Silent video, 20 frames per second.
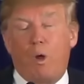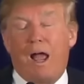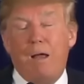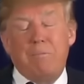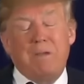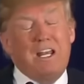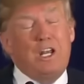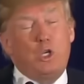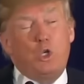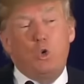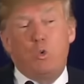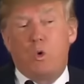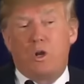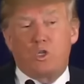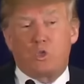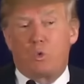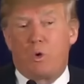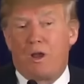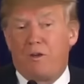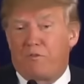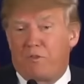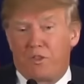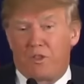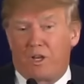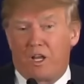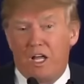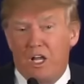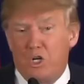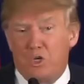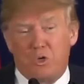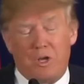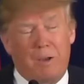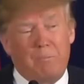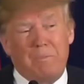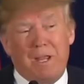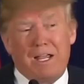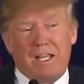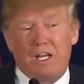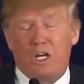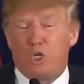I'm going to do what's right for the country.
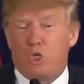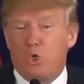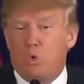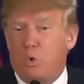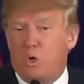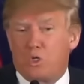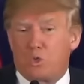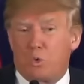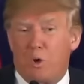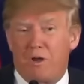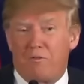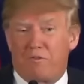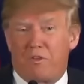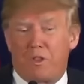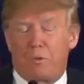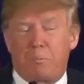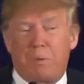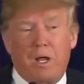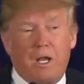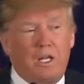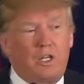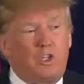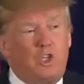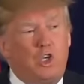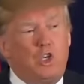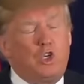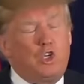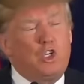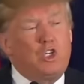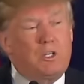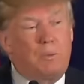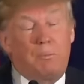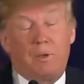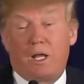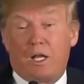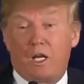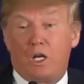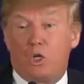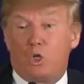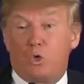I'm not going to do what's right for the politicians. I'm
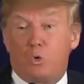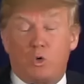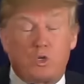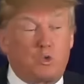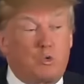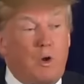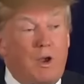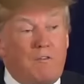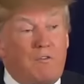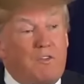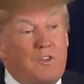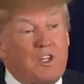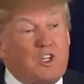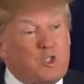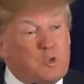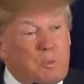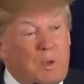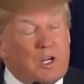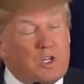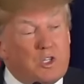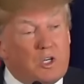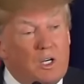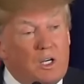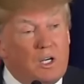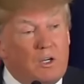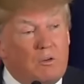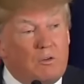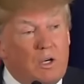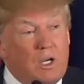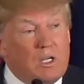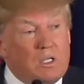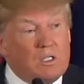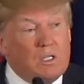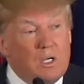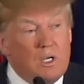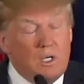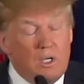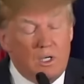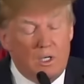not going to do what's right for these special interests.